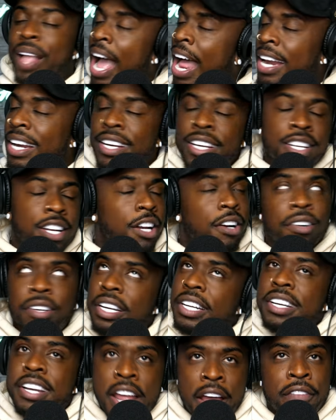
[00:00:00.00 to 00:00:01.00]
I
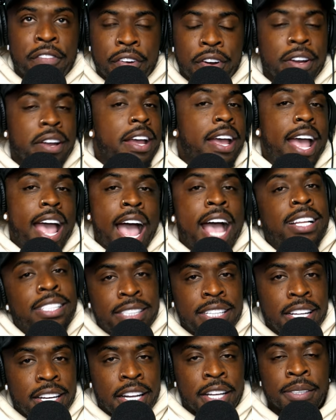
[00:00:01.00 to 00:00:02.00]
literally never
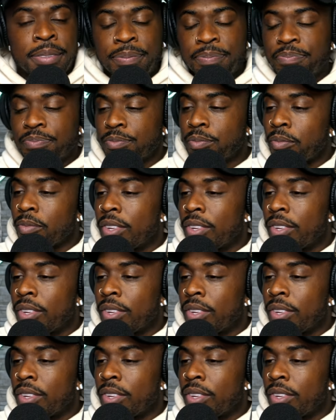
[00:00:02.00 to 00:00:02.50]
had seen it.